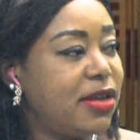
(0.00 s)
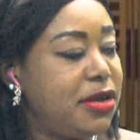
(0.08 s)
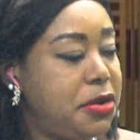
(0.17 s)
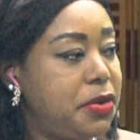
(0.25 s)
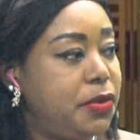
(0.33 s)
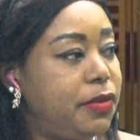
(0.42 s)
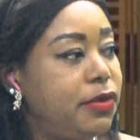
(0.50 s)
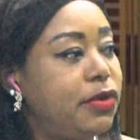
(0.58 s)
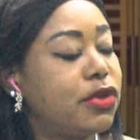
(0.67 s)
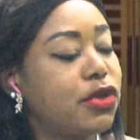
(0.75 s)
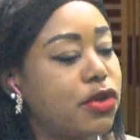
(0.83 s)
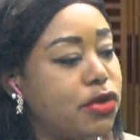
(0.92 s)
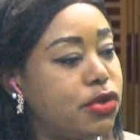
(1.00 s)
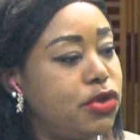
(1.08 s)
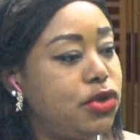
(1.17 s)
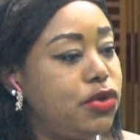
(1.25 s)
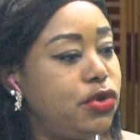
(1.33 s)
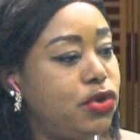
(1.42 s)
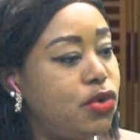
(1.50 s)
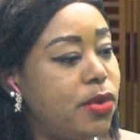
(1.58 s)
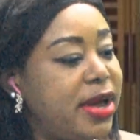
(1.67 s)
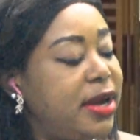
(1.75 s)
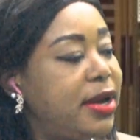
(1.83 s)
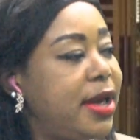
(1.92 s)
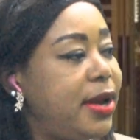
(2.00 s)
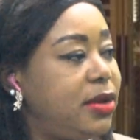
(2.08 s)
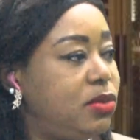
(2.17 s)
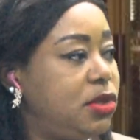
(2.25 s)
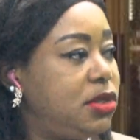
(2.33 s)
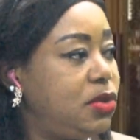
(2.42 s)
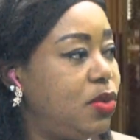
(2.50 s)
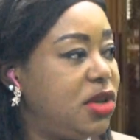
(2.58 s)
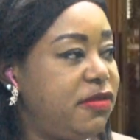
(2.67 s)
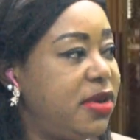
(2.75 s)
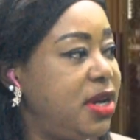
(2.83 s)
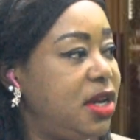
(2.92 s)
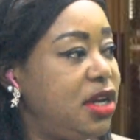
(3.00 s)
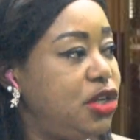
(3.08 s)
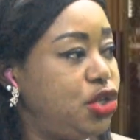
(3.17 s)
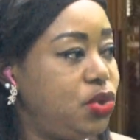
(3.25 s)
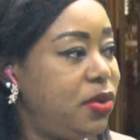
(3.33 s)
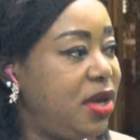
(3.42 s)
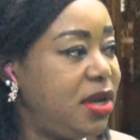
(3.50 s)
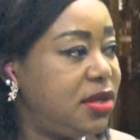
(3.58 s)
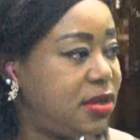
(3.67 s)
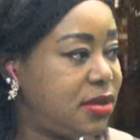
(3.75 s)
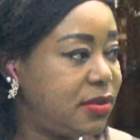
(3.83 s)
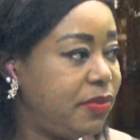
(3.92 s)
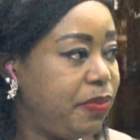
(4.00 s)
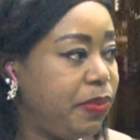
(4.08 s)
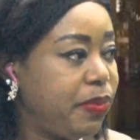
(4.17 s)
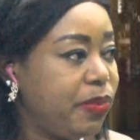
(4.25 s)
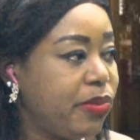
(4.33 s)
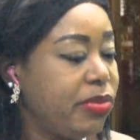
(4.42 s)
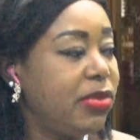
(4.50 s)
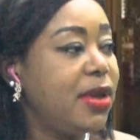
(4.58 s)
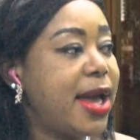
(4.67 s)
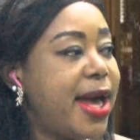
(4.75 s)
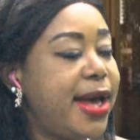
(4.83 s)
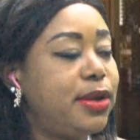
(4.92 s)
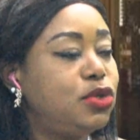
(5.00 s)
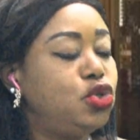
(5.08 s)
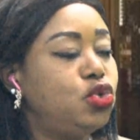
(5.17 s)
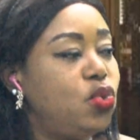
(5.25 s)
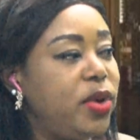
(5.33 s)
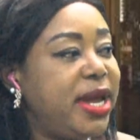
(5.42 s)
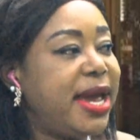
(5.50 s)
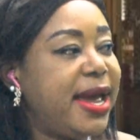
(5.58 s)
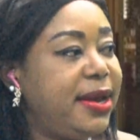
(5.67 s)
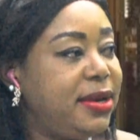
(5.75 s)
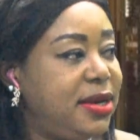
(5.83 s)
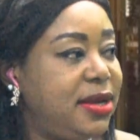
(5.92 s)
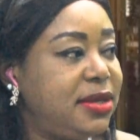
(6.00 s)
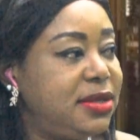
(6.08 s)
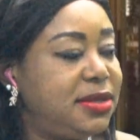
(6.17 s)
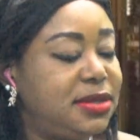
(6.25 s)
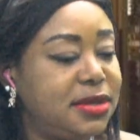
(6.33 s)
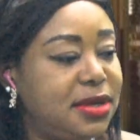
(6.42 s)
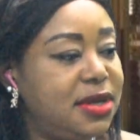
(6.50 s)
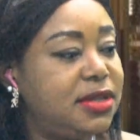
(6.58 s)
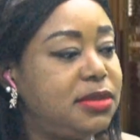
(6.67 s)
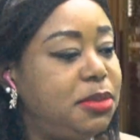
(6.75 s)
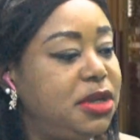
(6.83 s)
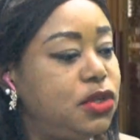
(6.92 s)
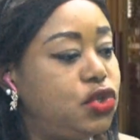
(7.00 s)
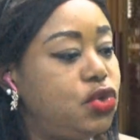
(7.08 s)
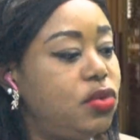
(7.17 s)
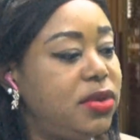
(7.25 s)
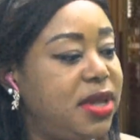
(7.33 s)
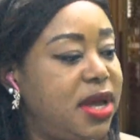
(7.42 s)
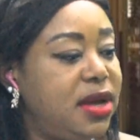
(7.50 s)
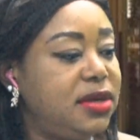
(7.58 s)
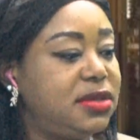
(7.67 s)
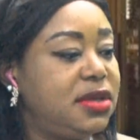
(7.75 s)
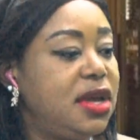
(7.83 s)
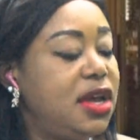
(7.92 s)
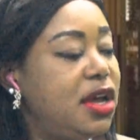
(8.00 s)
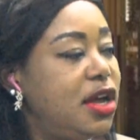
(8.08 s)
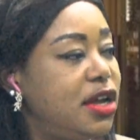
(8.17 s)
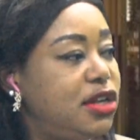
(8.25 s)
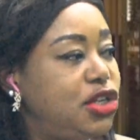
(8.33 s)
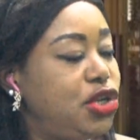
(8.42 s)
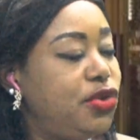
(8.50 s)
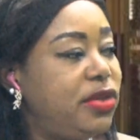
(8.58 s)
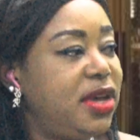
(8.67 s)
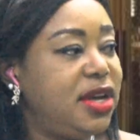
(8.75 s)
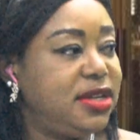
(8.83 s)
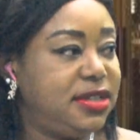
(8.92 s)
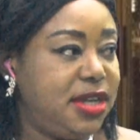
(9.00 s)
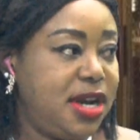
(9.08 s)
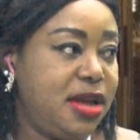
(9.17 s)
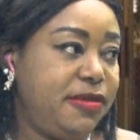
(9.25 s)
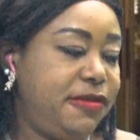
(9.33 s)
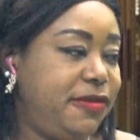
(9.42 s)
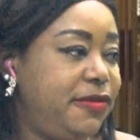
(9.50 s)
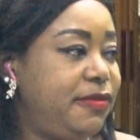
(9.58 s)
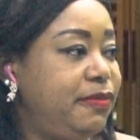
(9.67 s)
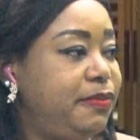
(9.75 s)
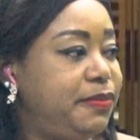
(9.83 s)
you know, you are in line with whatever the issue is. How do we end it? It's been 2 days. Do you think it's enough?